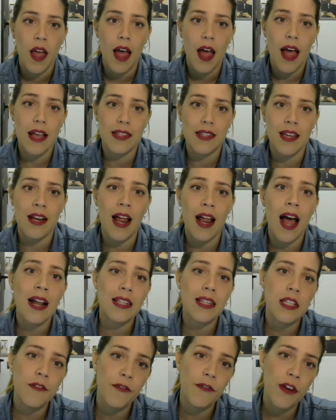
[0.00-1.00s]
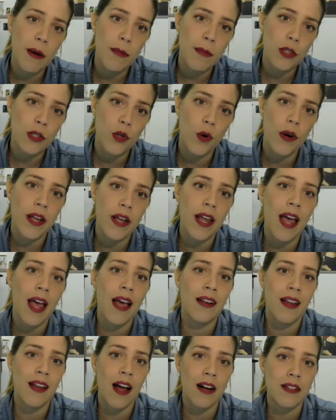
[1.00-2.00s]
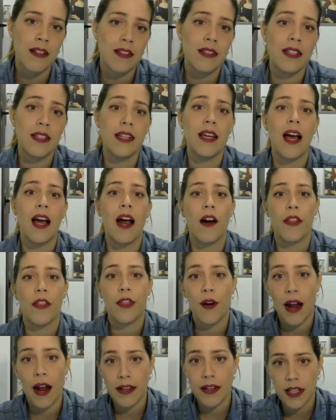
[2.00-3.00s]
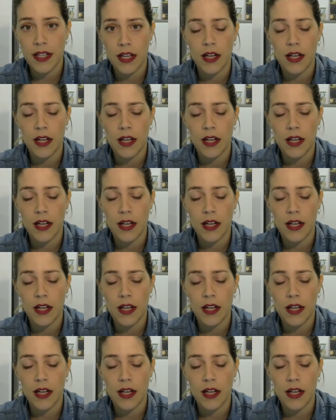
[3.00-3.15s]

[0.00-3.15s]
as an anti-inflammatory and anti-arthritic.